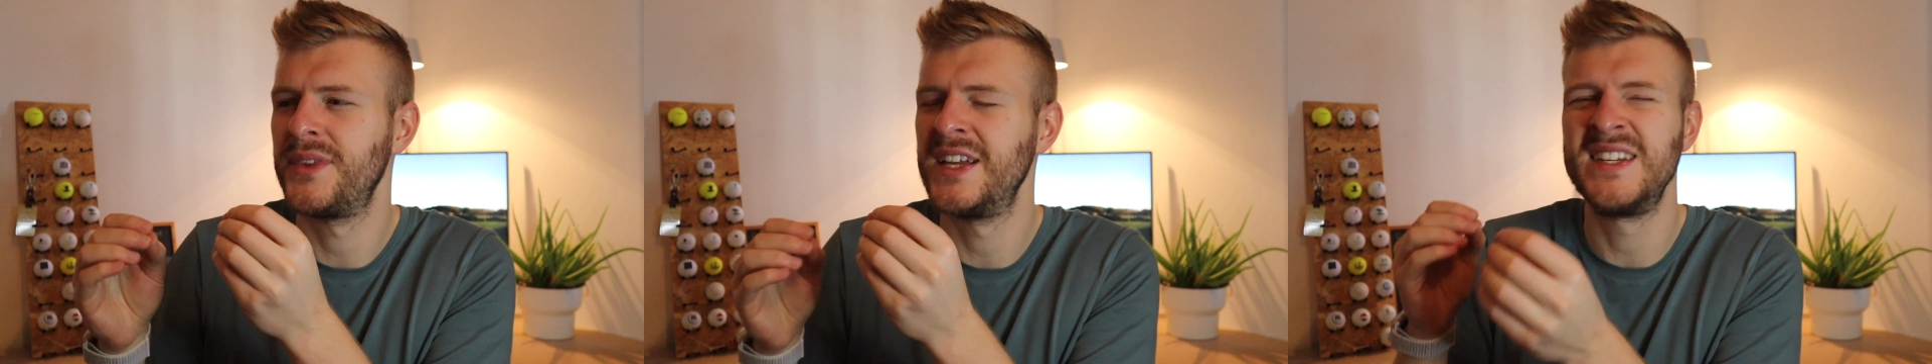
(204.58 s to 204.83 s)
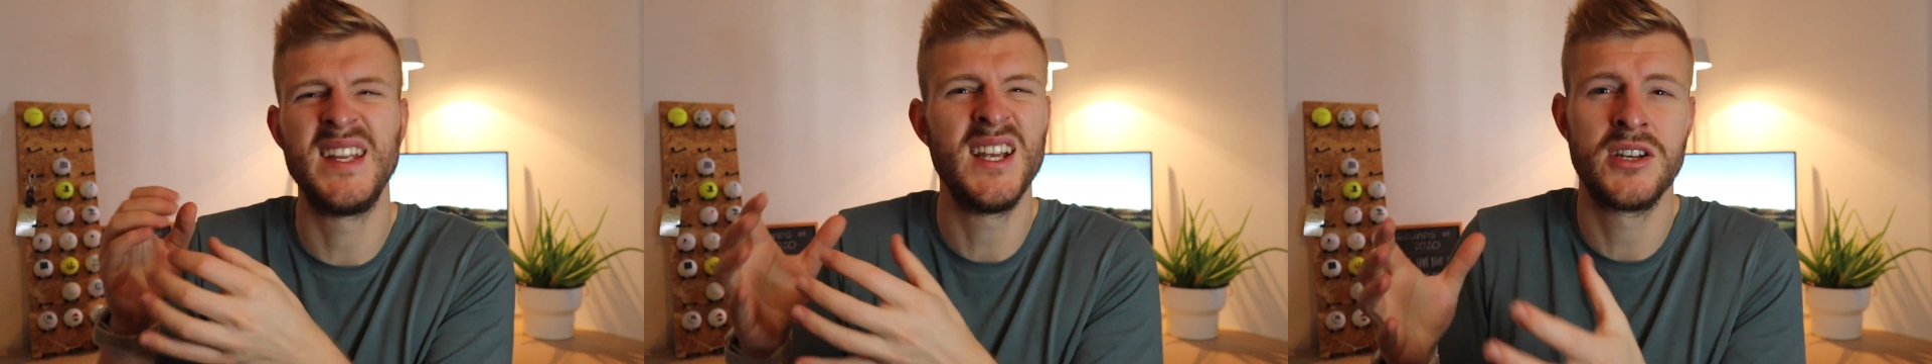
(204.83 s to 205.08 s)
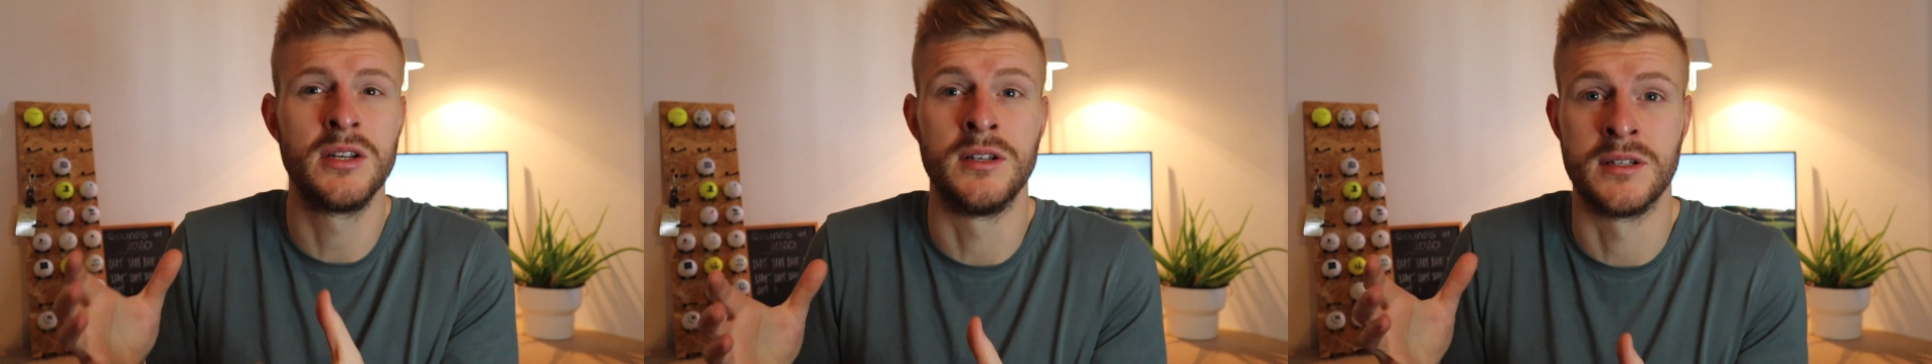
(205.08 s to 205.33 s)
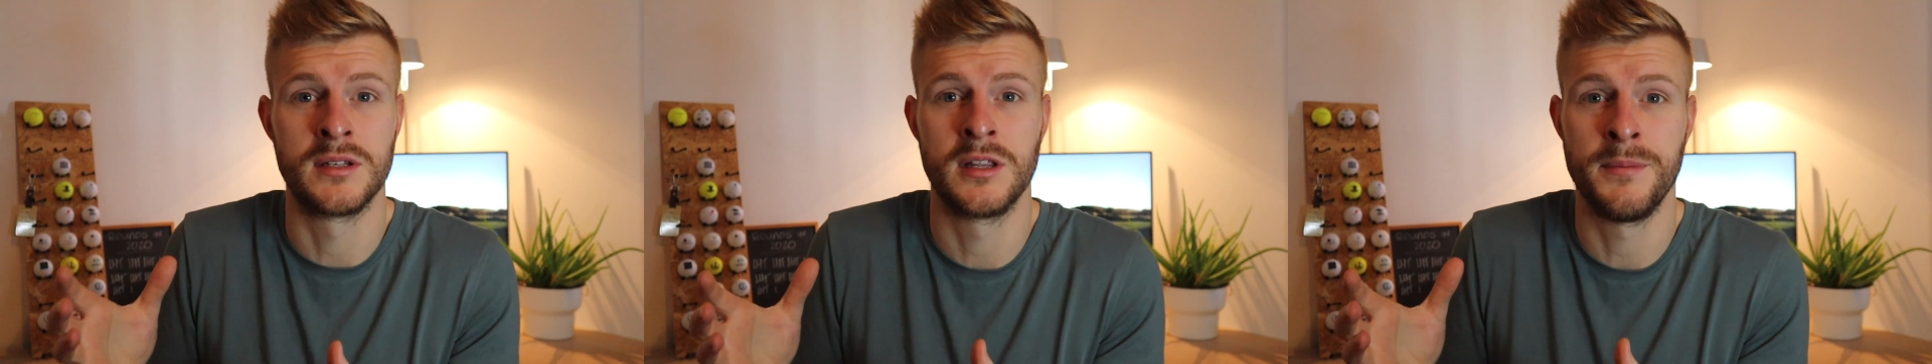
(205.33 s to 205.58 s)

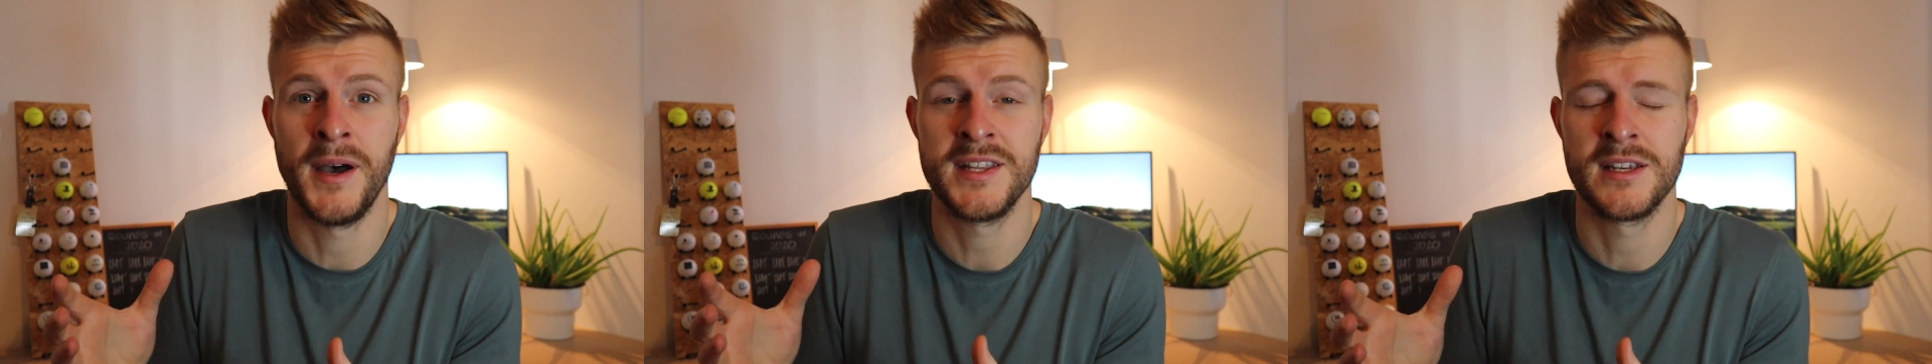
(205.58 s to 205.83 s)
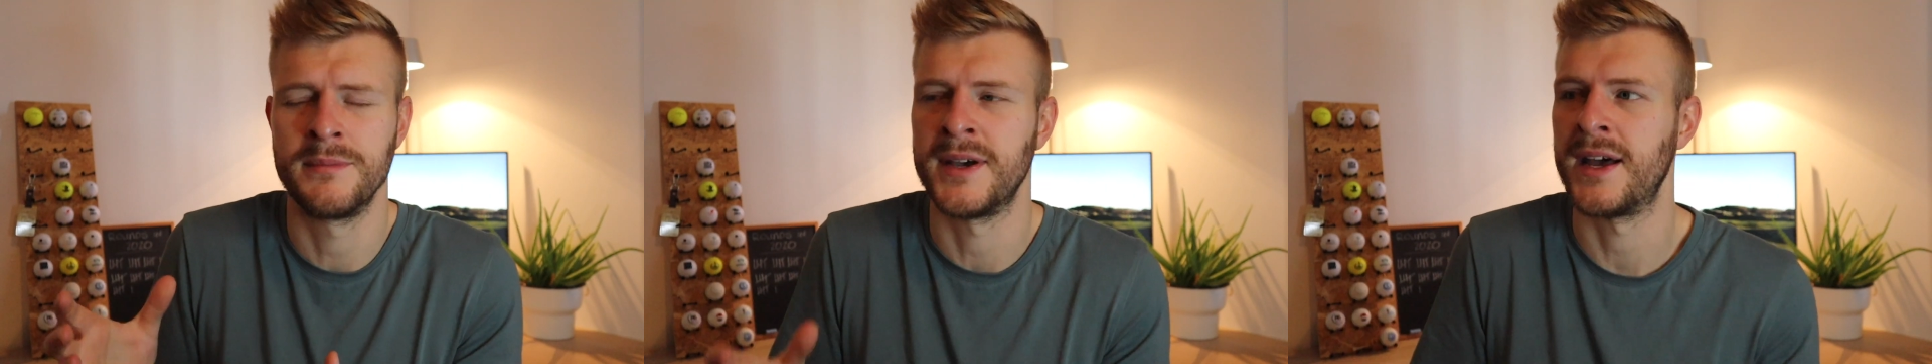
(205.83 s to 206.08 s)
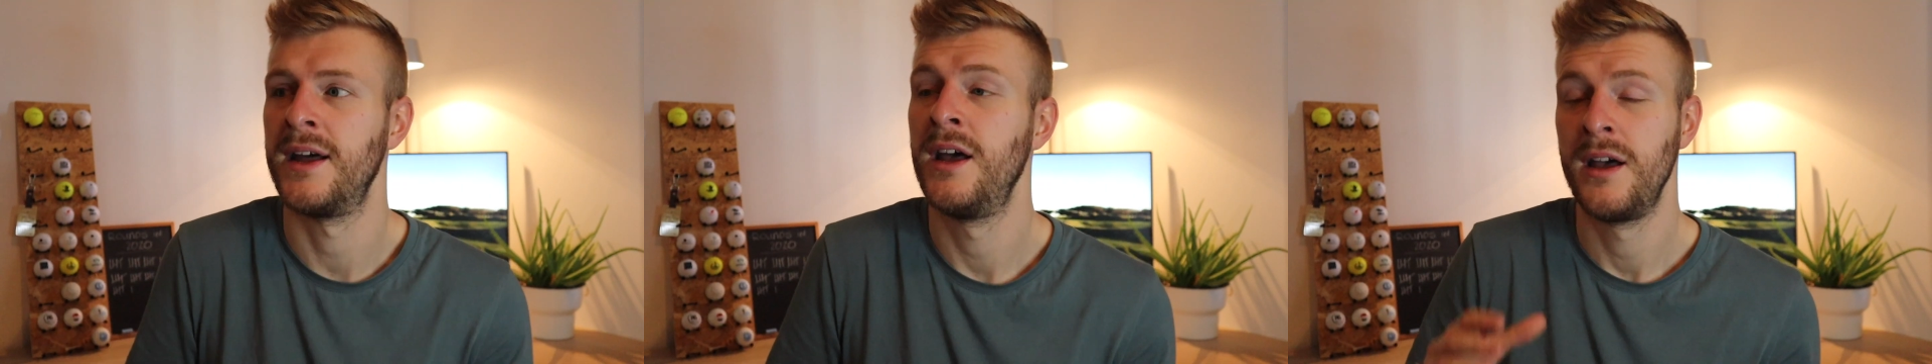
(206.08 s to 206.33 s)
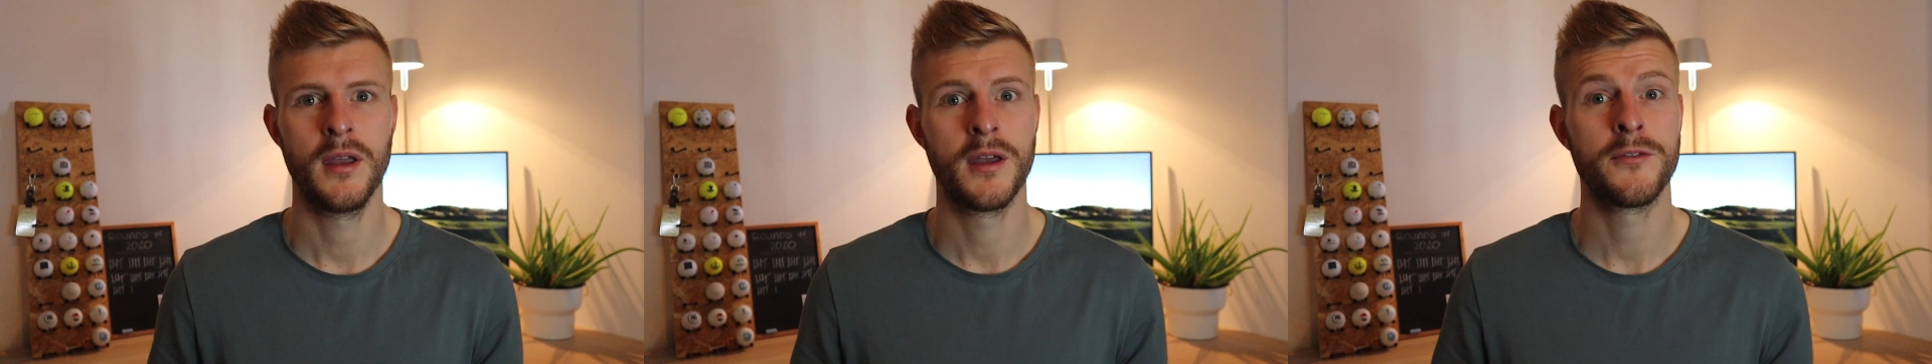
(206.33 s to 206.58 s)
addition to the putting mat.
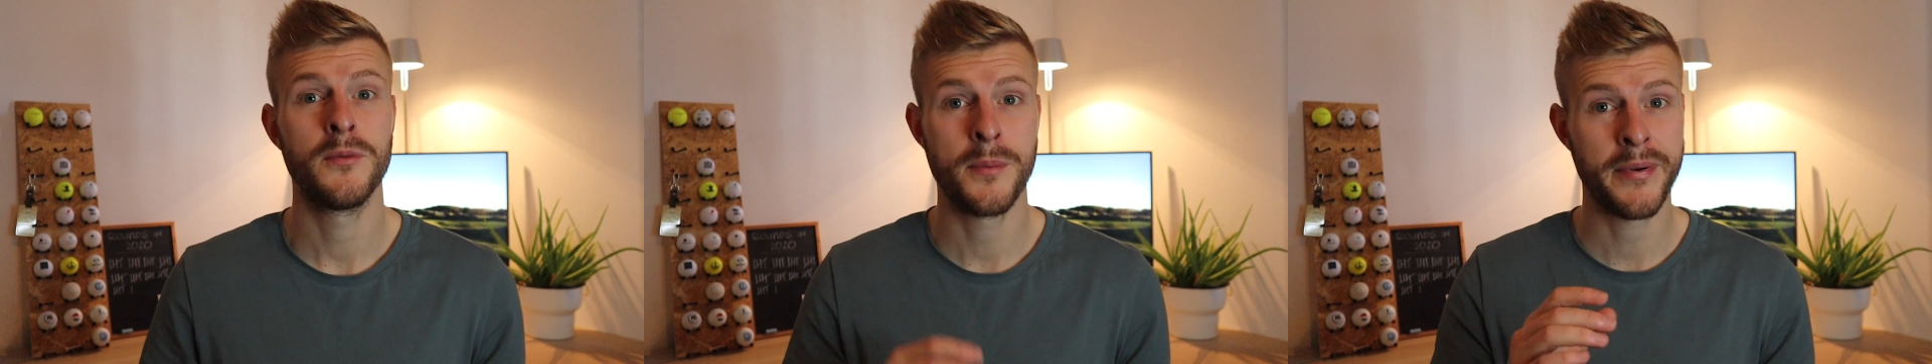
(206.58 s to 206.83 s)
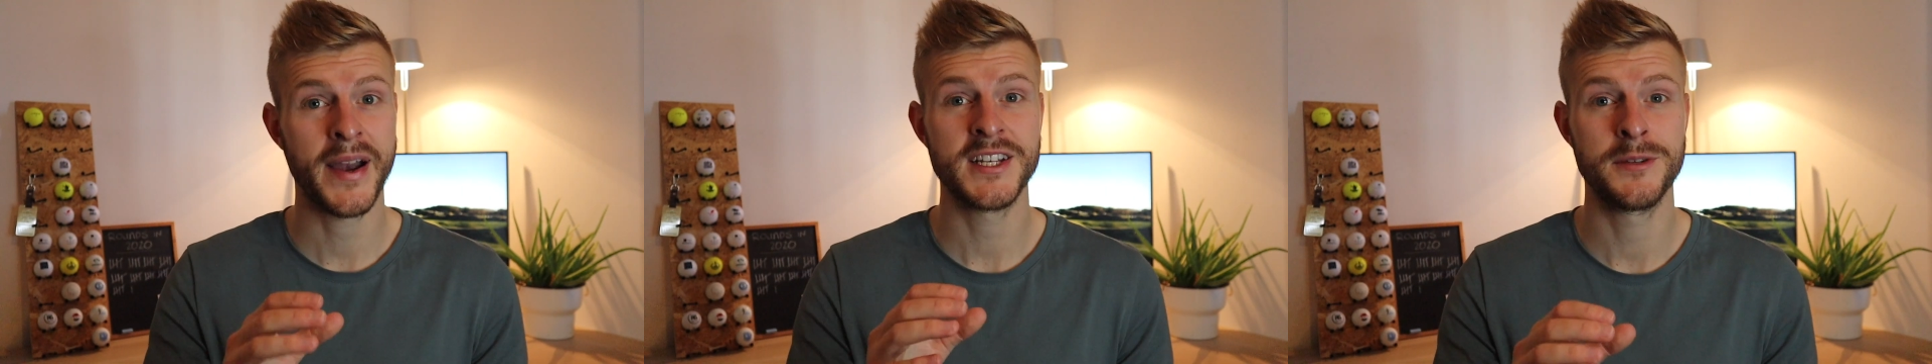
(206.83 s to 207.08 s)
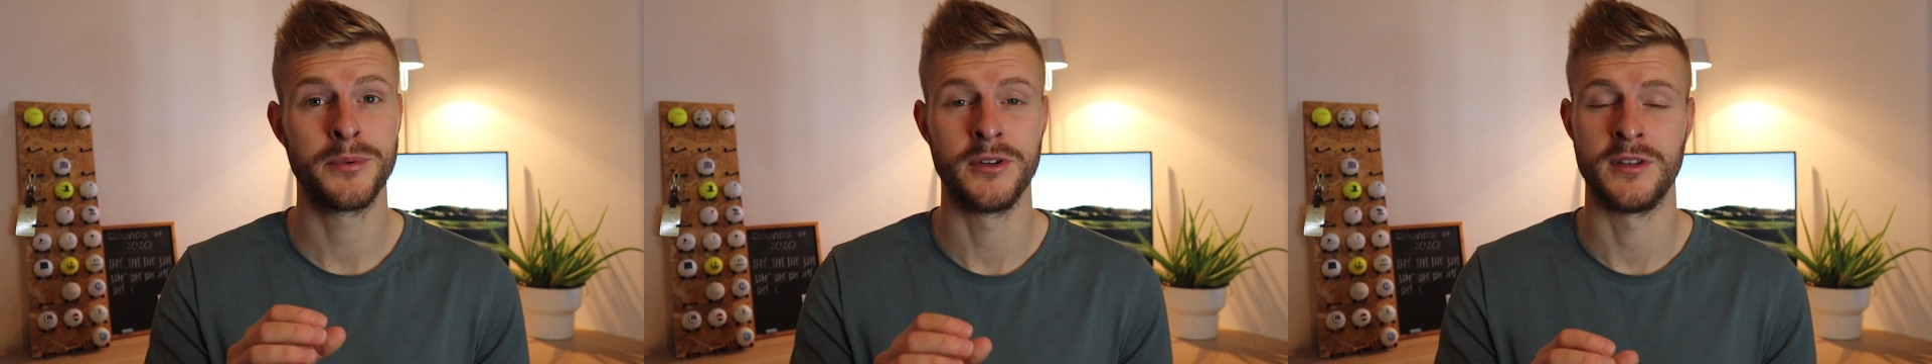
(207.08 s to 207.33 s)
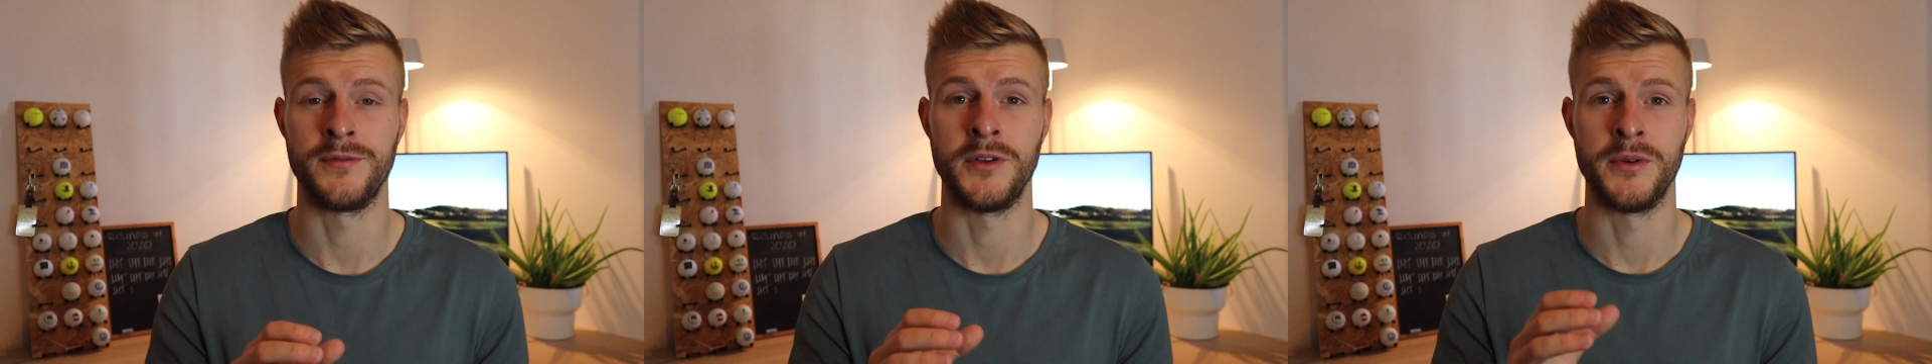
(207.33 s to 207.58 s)
From a practice
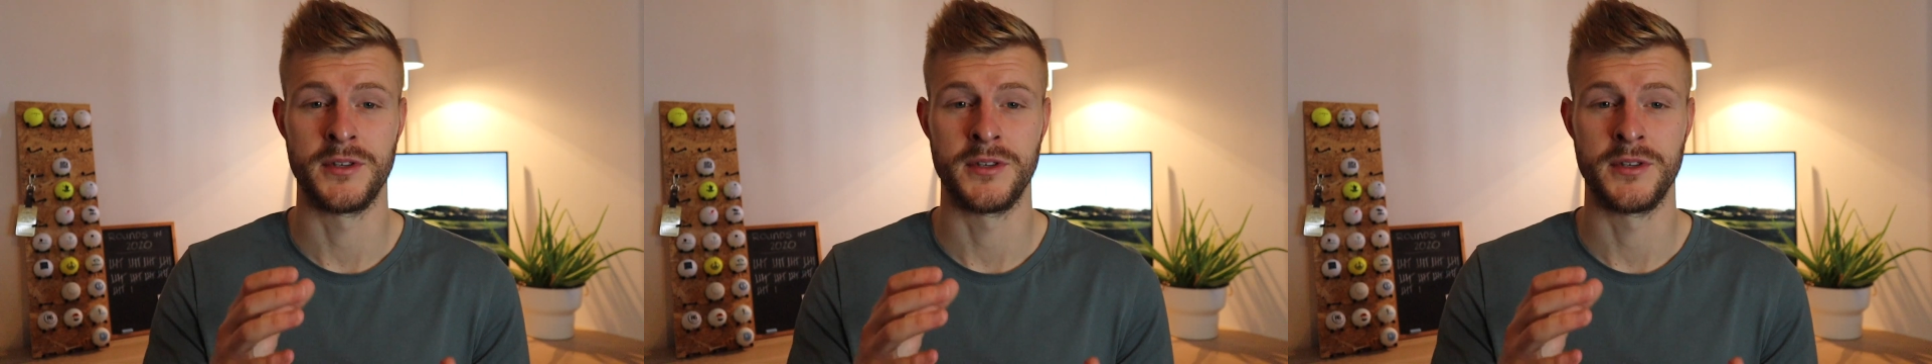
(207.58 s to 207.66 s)
point of view,